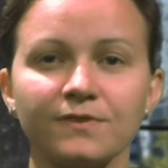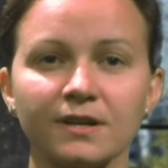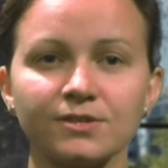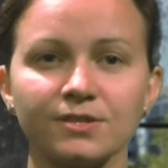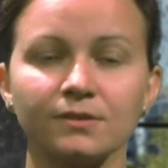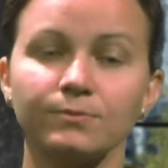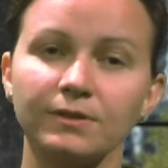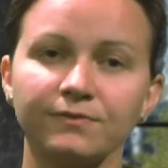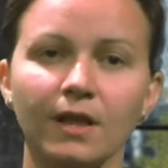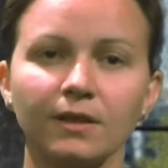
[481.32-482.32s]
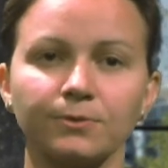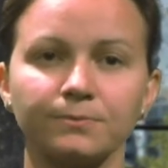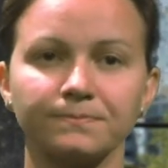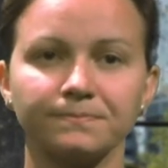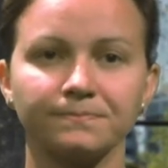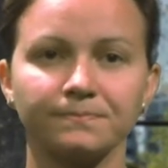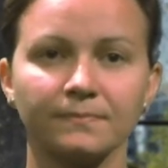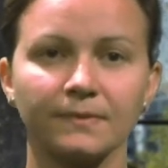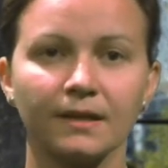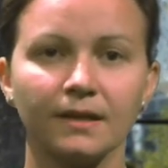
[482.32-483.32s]
function will follow.
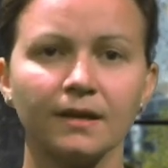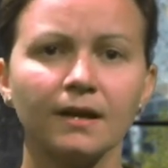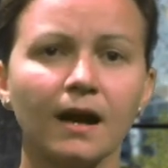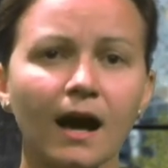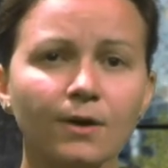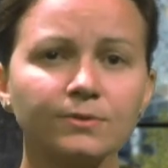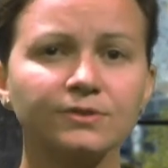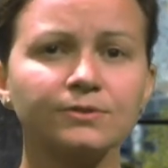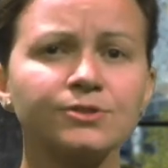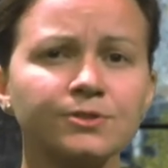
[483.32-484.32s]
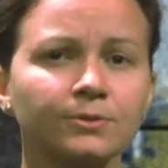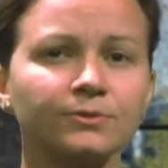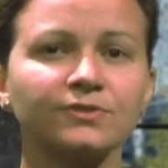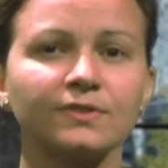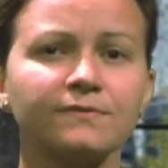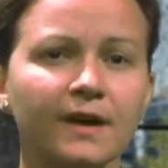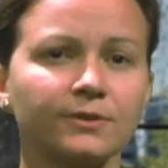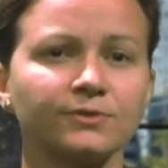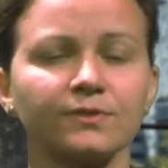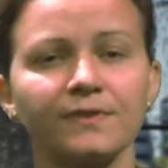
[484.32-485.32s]
How would you choose the
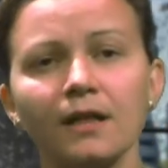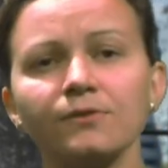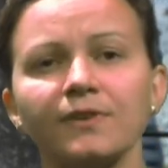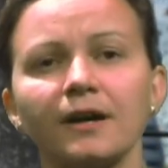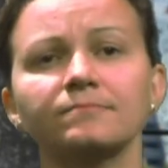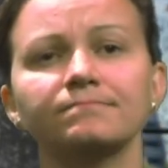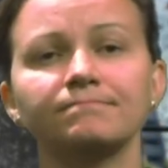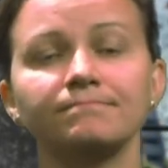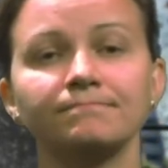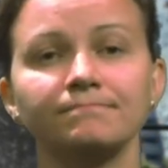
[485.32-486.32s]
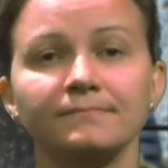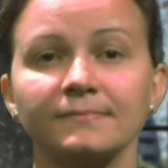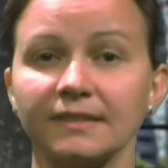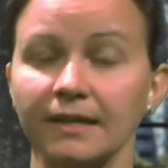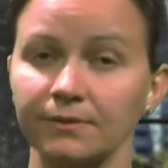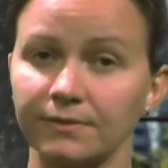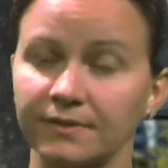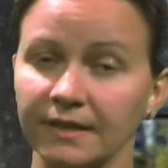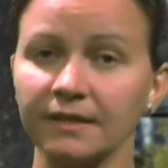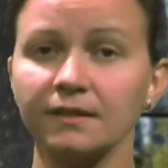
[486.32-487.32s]
values of alpha? Can you
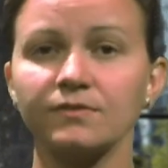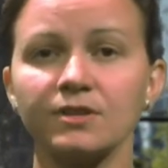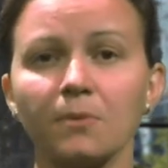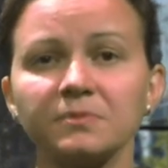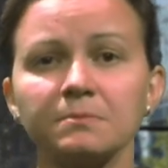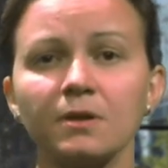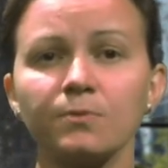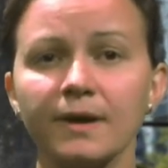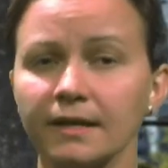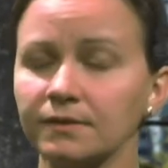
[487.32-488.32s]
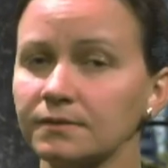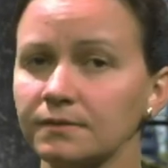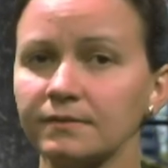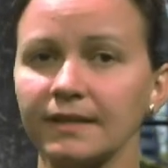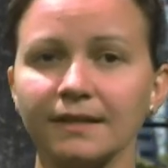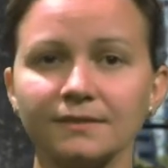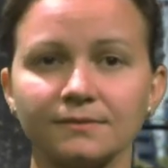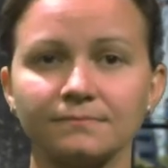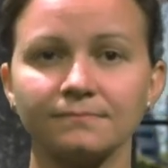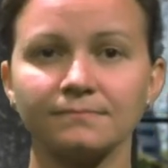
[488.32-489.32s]
think of an optimal way to do that?
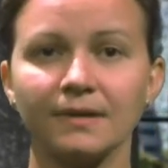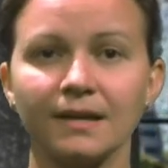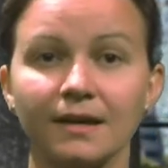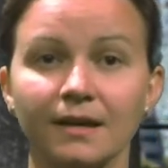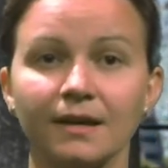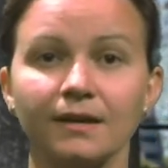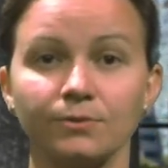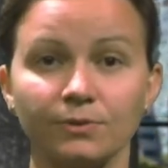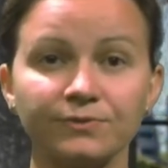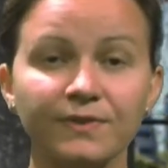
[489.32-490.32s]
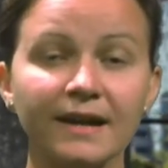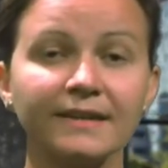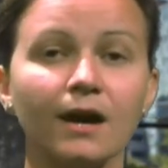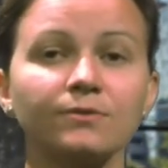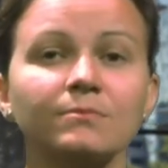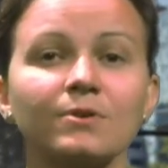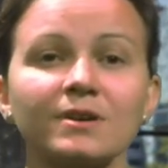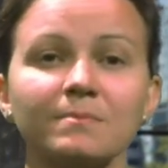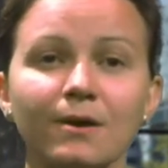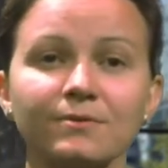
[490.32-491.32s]
You will find out more
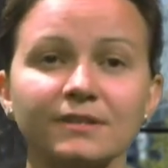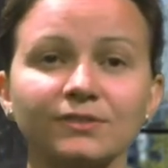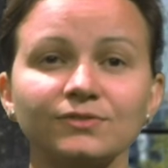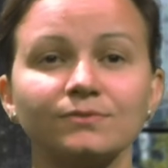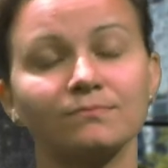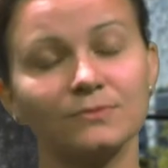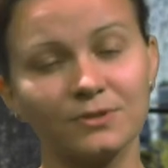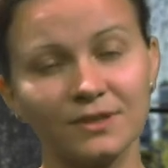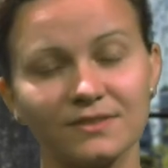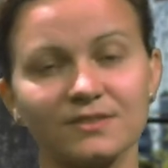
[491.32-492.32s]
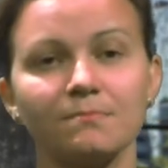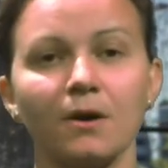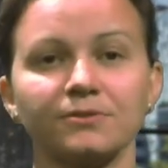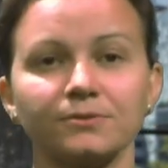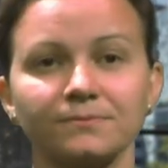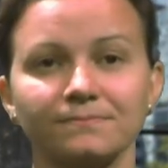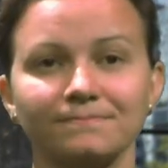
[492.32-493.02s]
about this during this module.